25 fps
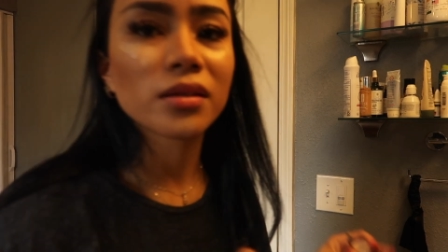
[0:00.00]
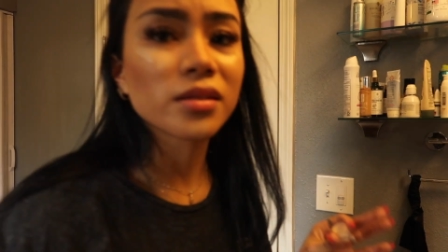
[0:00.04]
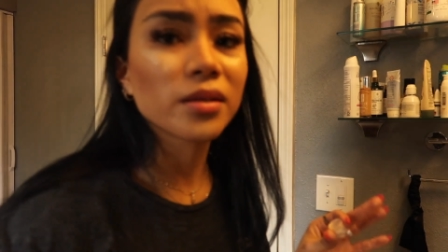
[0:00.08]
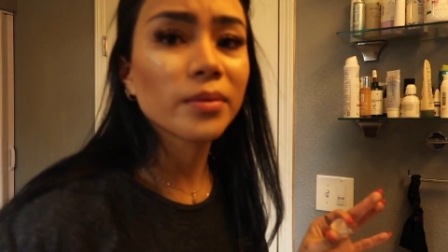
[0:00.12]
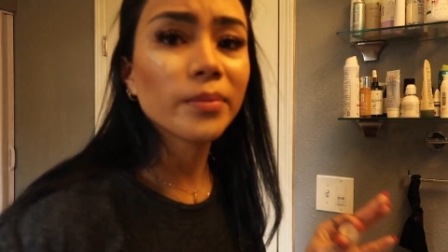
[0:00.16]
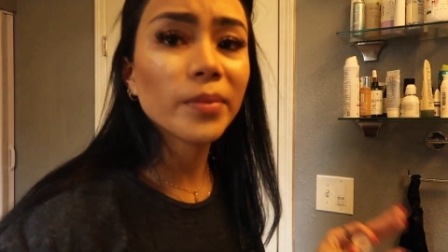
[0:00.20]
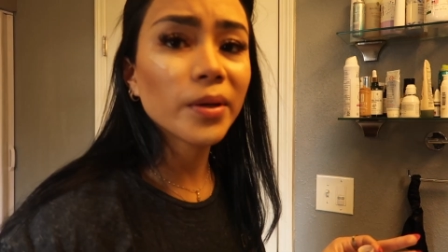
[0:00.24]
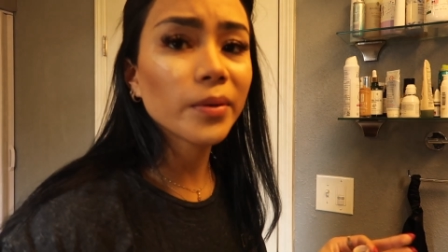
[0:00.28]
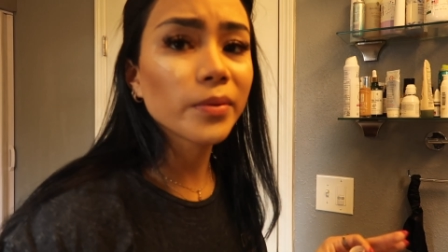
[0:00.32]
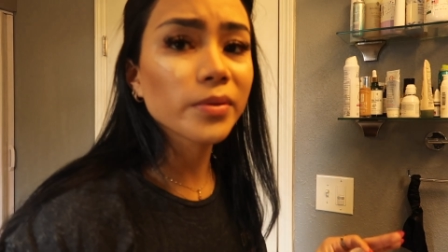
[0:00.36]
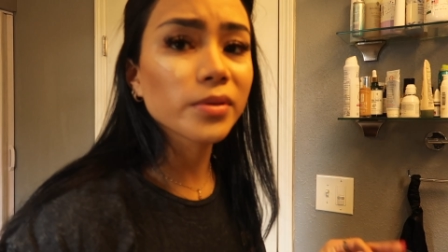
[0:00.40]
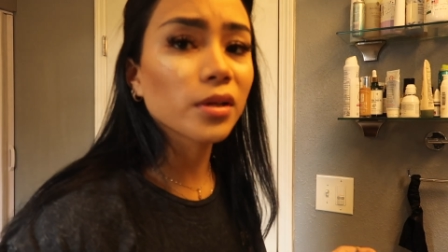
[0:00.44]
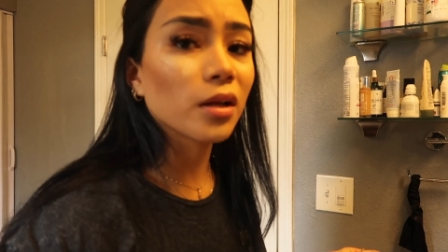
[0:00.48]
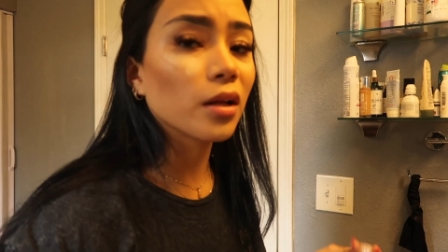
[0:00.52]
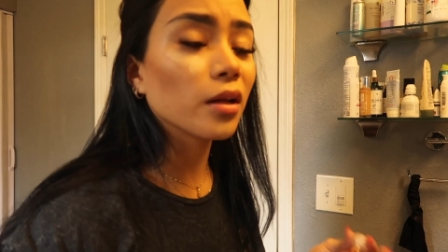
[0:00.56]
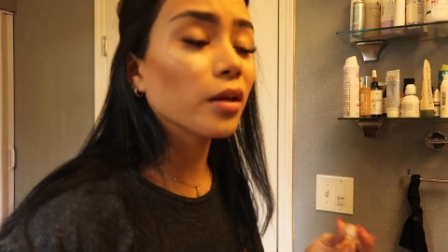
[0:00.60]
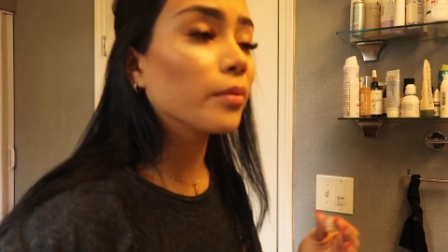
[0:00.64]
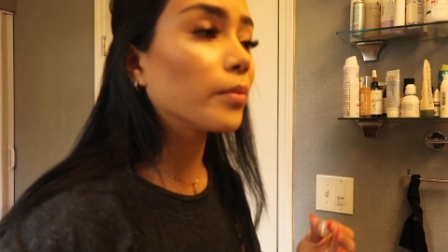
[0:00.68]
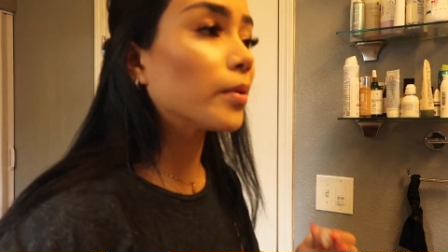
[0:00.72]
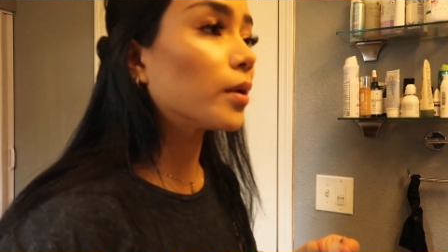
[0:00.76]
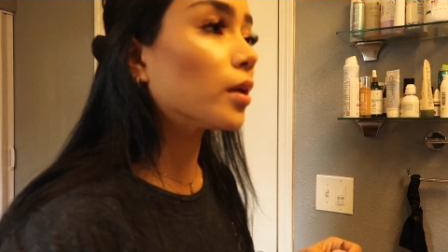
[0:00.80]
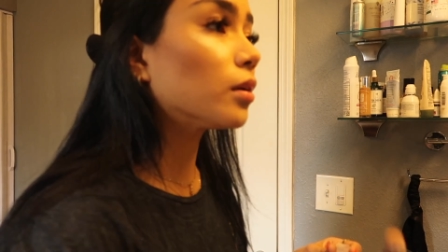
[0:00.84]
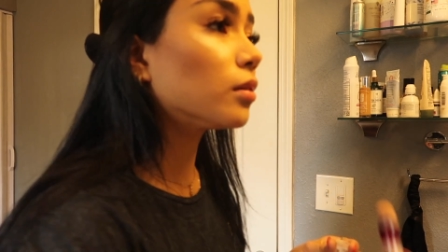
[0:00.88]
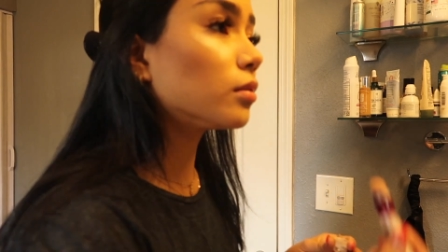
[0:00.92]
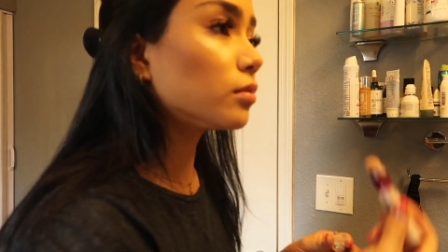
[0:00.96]
Somebody was
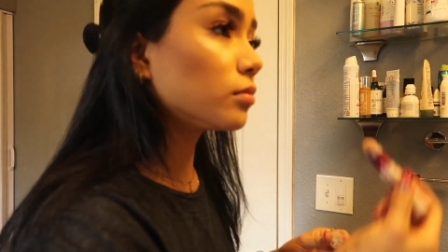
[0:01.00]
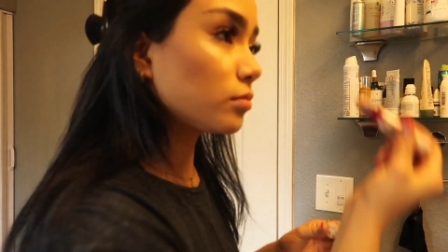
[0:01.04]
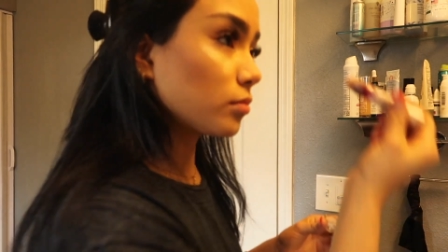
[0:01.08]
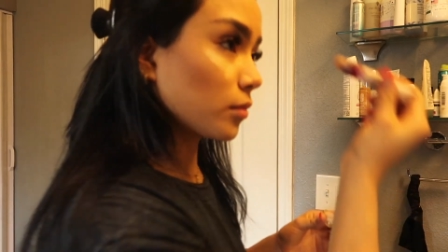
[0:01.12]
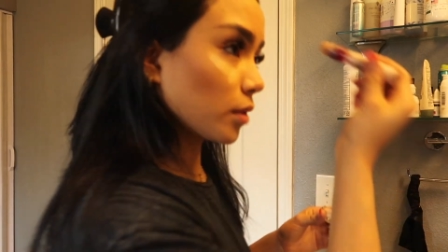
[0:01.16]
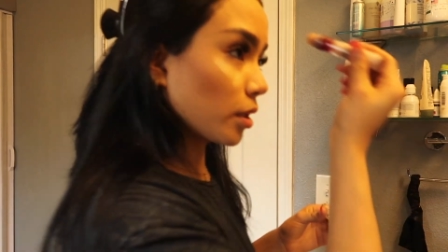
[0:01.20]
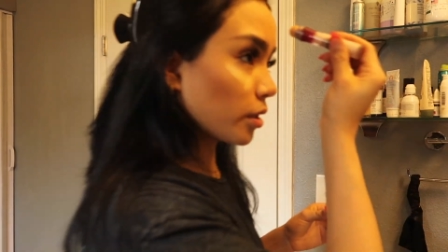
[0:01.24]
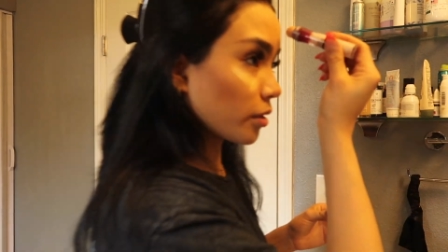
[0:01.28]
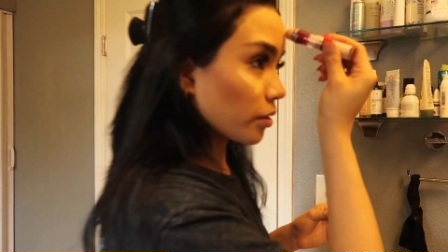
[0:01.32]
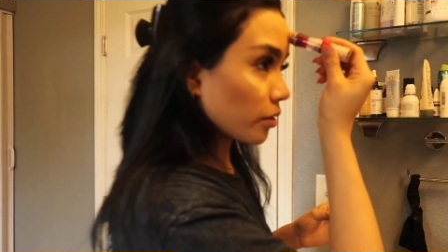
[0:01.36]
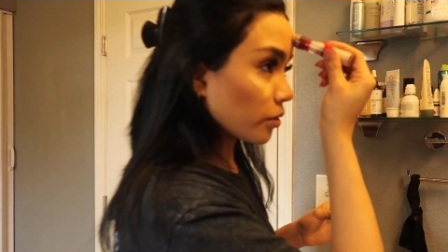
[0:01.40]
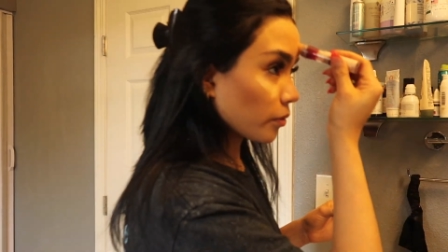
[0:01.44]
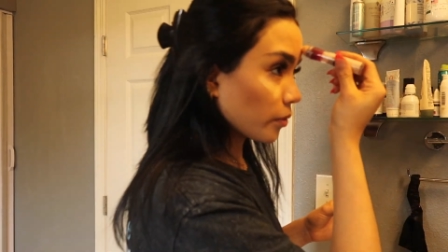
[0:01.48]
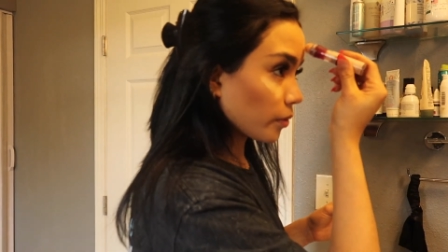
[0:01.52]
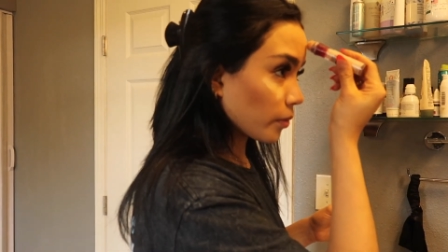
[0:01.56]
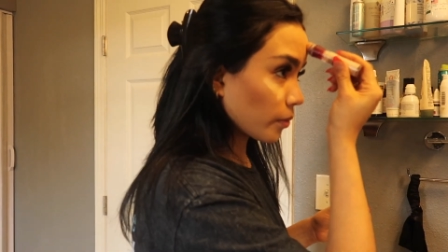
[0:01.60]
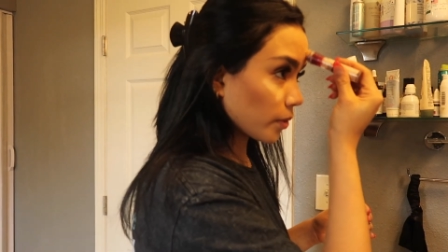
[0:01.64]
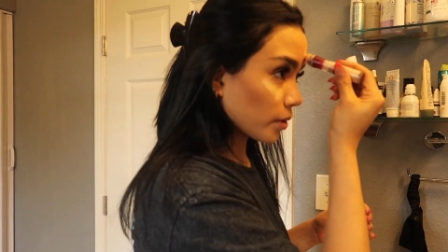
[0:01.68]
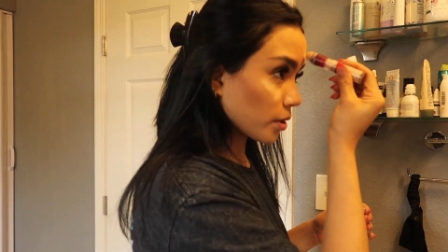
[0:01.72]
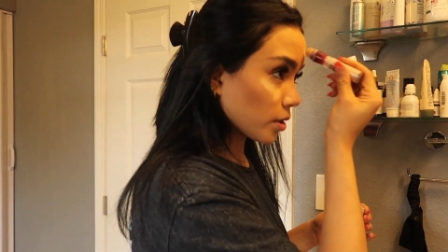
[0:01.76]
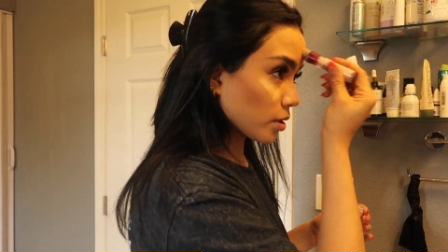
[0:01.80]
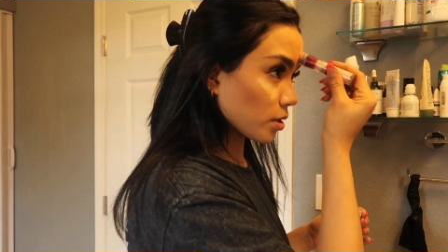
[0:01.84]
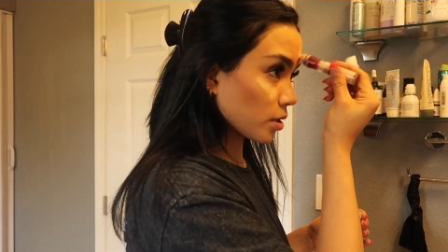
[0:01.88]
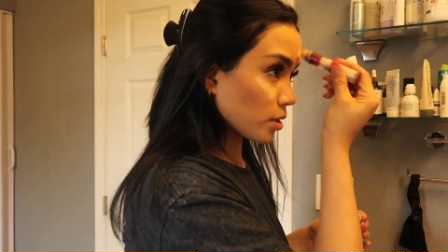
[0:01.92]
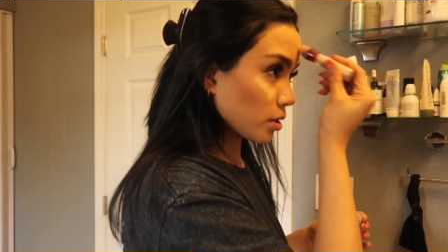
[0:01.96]
calling me. I don't know who
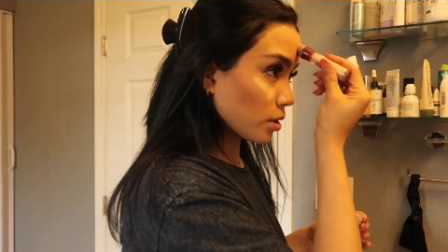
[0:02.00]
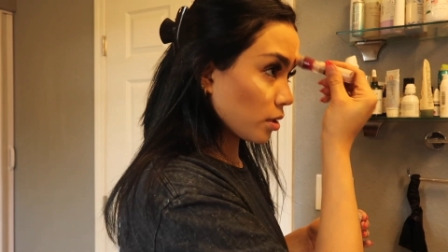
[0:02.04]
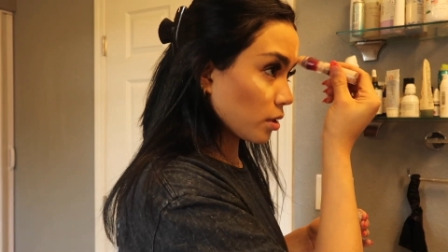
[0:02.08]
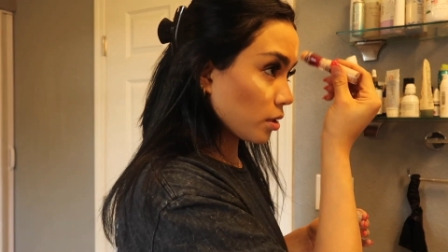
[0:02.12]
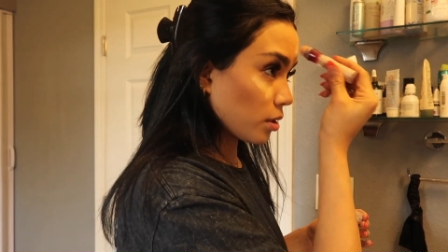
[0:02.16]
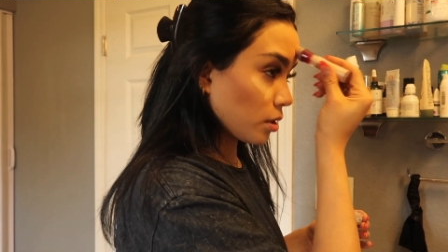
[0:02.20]
it was.